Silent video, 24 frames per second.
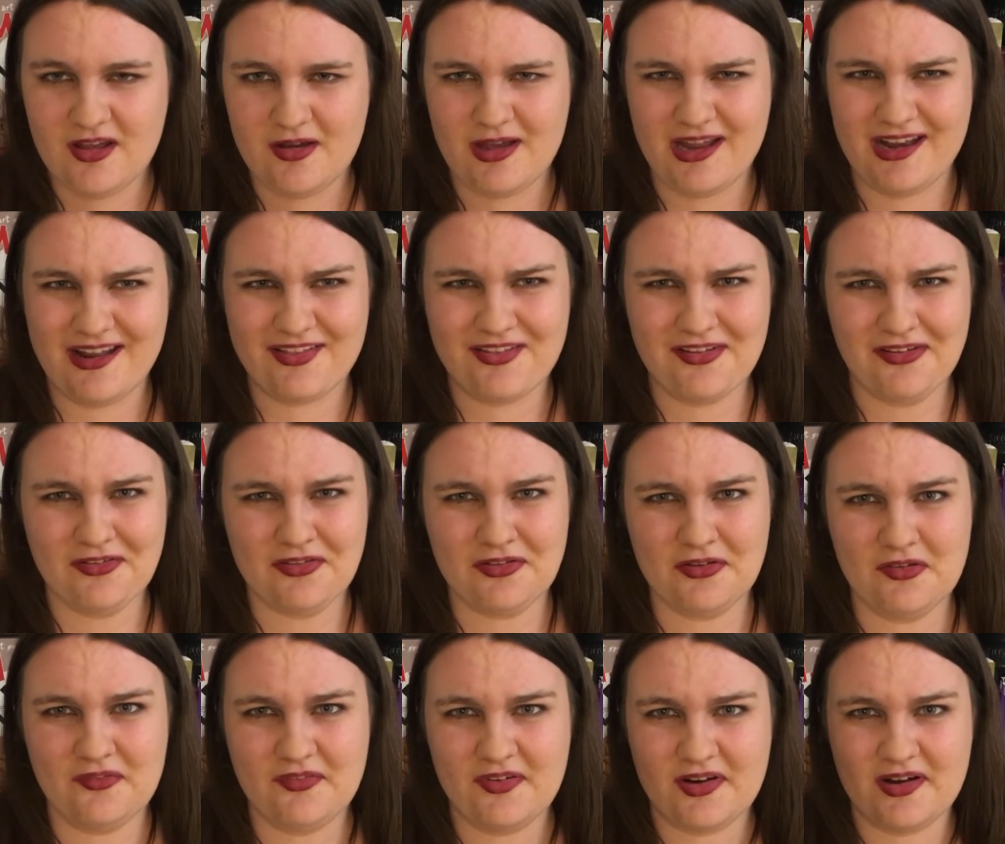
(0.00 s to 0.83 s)
and it's
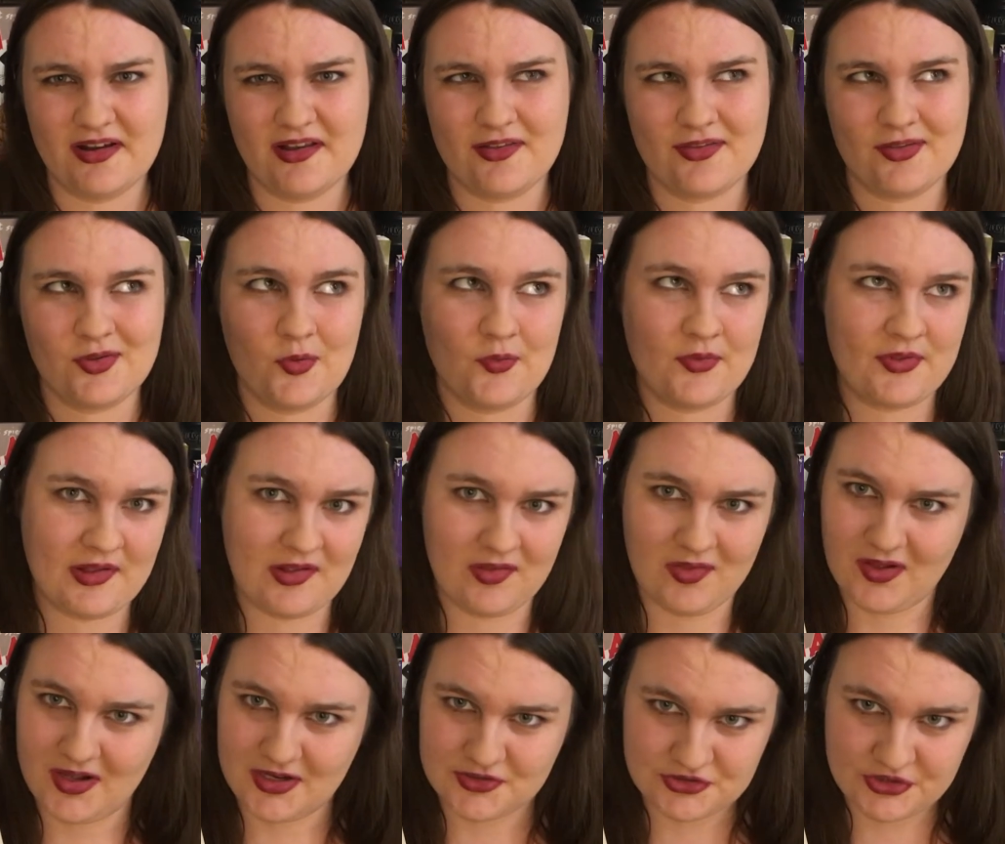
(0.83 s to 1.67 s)
also very
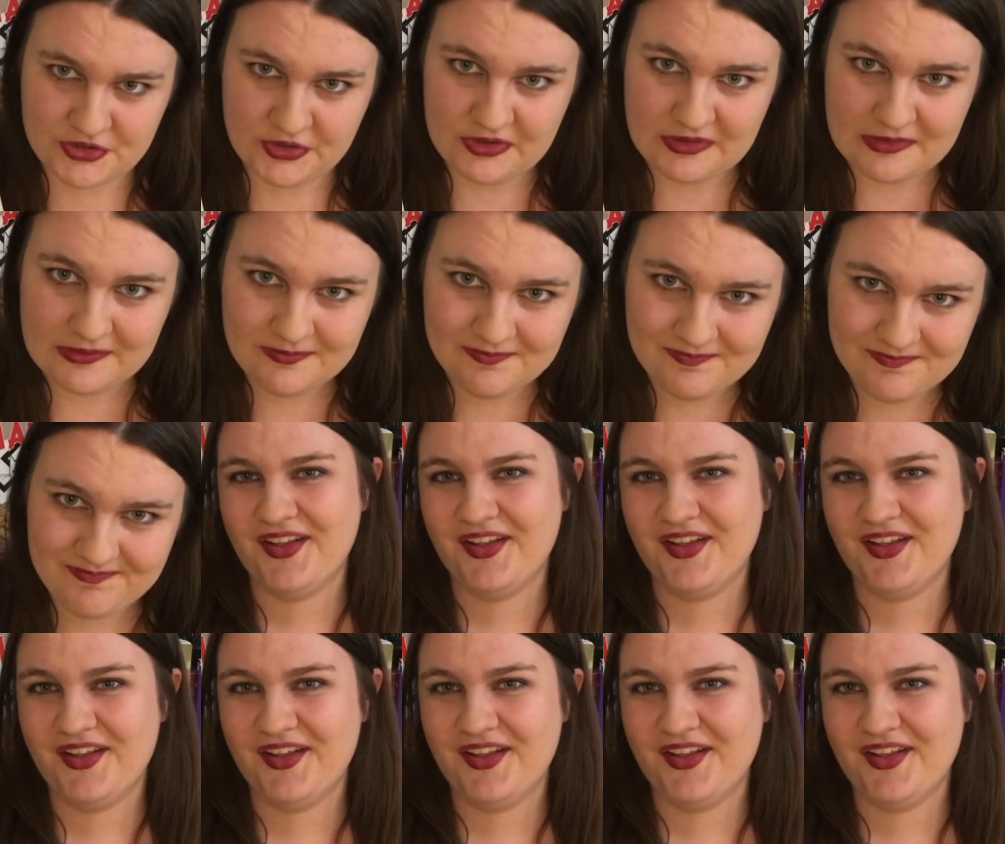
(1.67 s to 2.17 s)
sociological.